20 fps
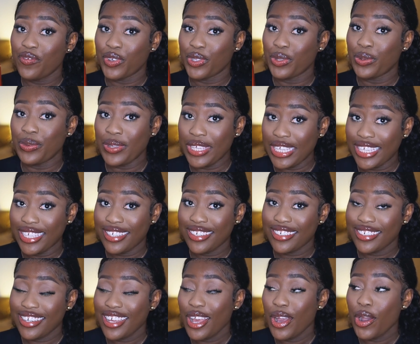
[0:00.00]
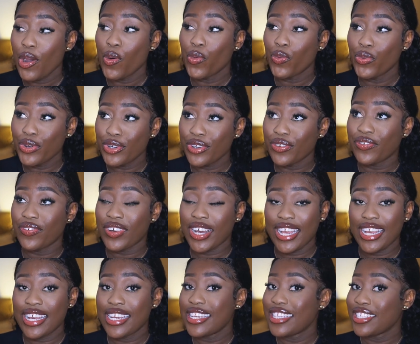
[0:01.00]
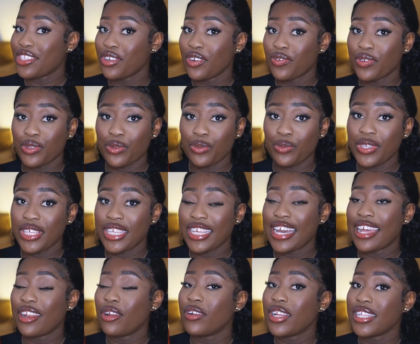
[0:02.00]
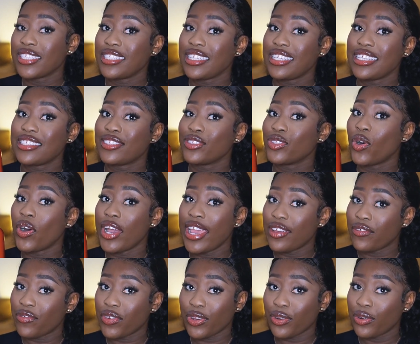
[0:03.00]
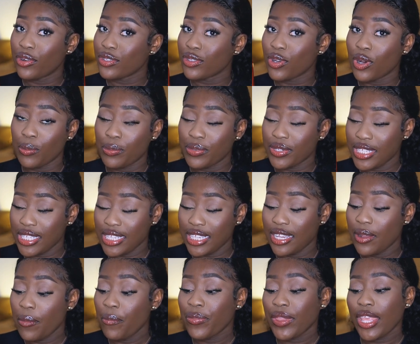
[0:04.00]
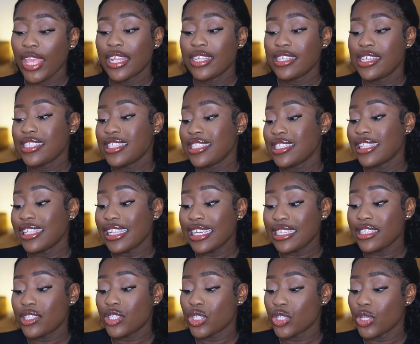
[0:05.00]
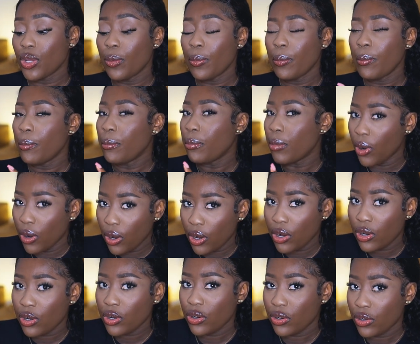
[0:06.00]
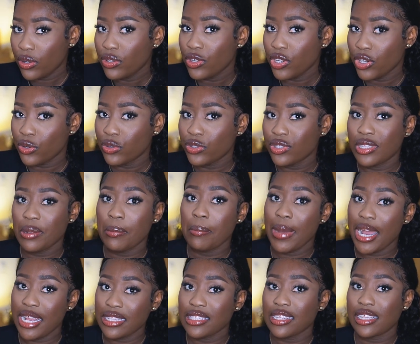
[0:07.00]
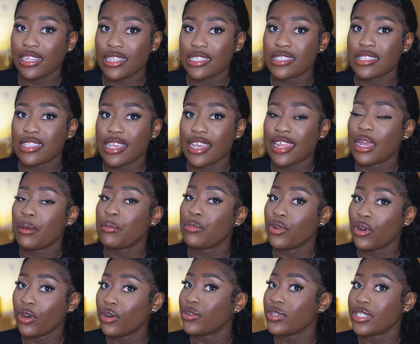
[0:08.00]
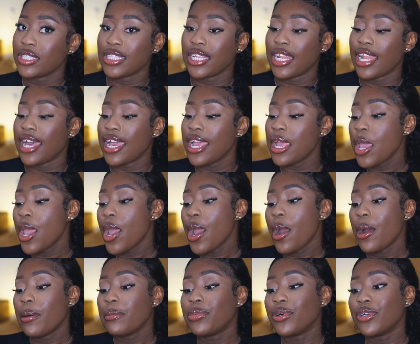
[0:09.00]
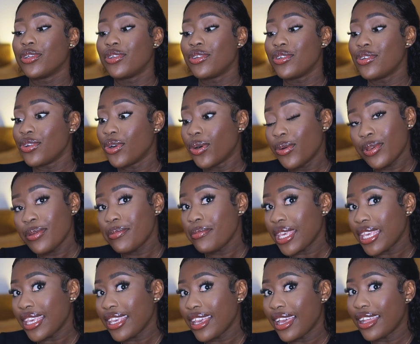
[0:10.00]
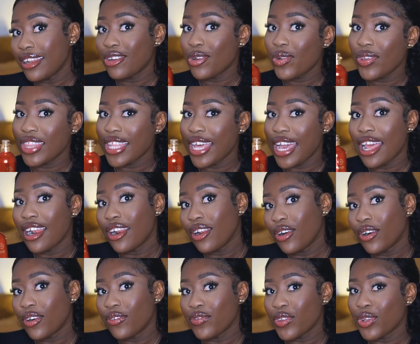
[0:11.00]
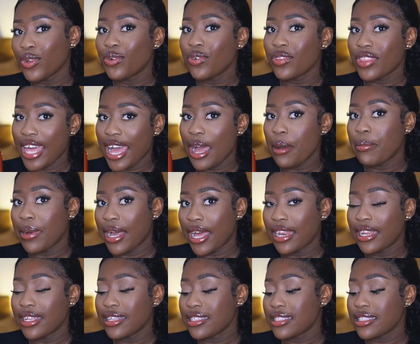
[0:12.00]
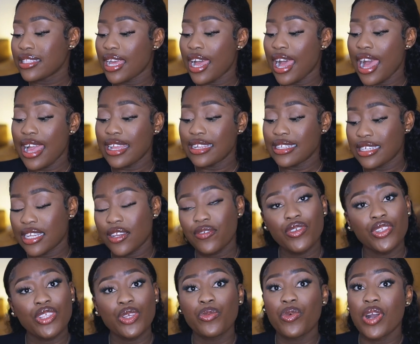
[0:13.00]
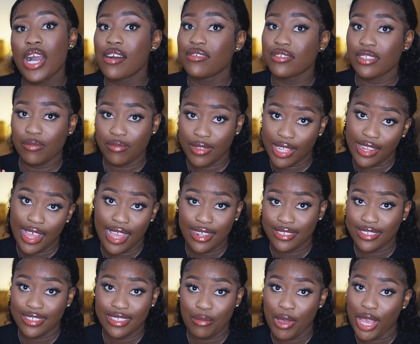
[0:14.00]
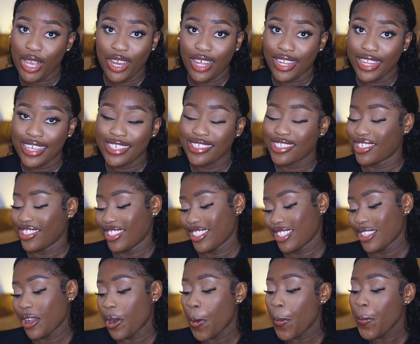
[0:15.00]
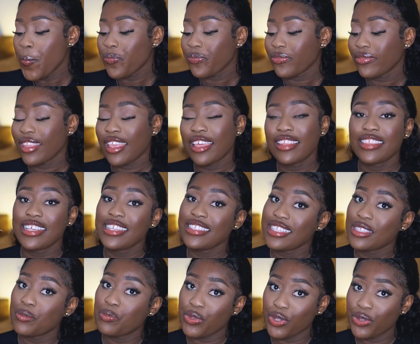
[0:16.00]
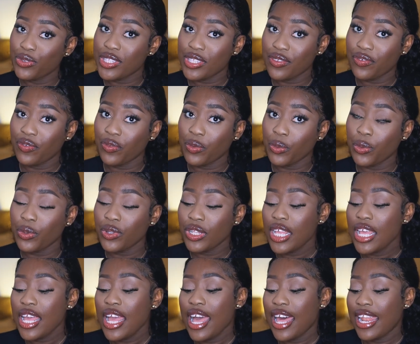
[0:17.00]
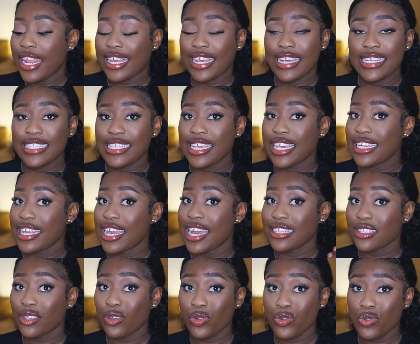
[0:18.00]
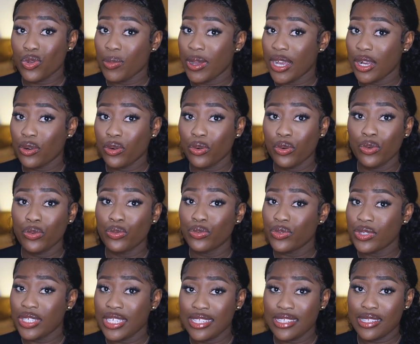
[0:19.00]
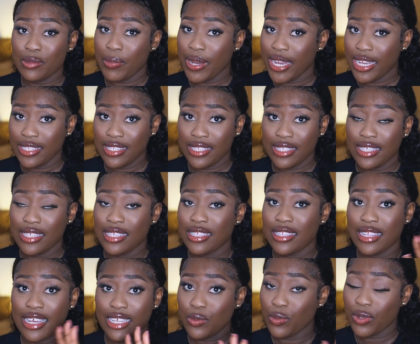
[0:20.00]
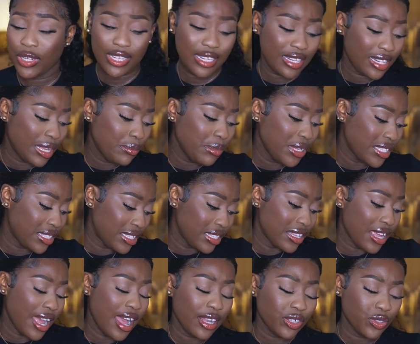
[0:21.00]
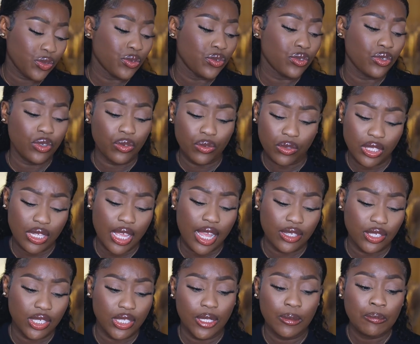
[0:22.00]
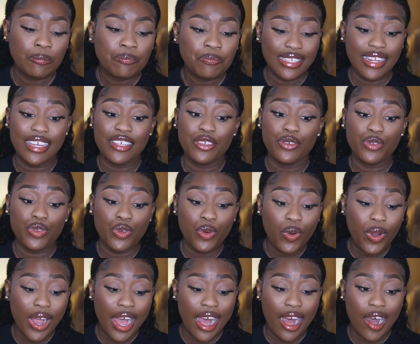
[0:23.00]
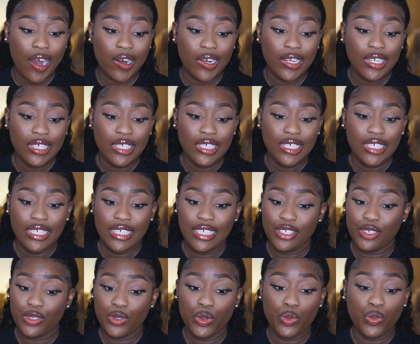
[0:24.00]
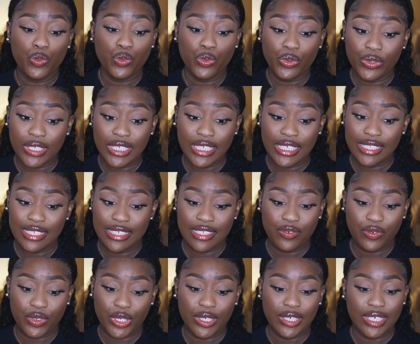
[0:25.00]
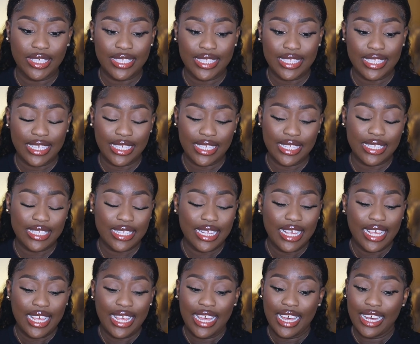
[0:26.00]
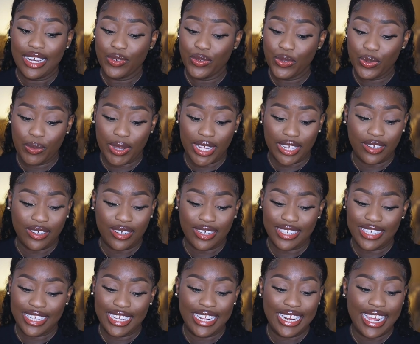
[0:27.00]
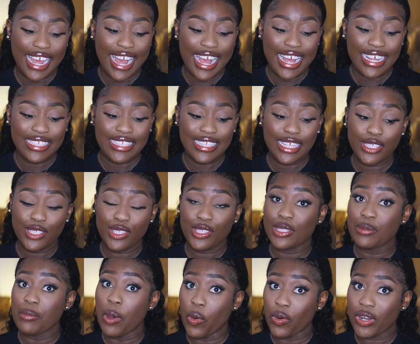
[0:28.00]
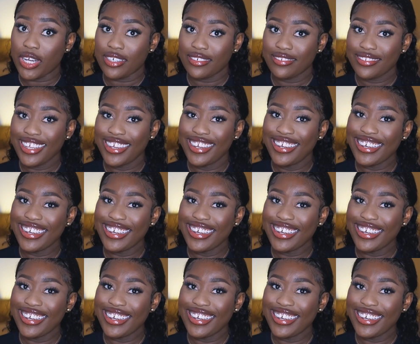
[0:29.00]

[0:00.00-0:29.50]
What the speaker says: for the weak. Wood on Fire is not for the weak, and honestly, it's not every girl's cup of tea. This is leans more, you know, to the masculine side, I'm not going to lie. But knowing me and knowing that I love, you know, that balance, I definitely will have something like this in my collection. So this is beautiful. Like I said, it has tobacco, woody, spicy. That's what it is. Let me see the actual notes, actually, so that you know how, you know, woody this fragrance is. Oh my god, it has smoke.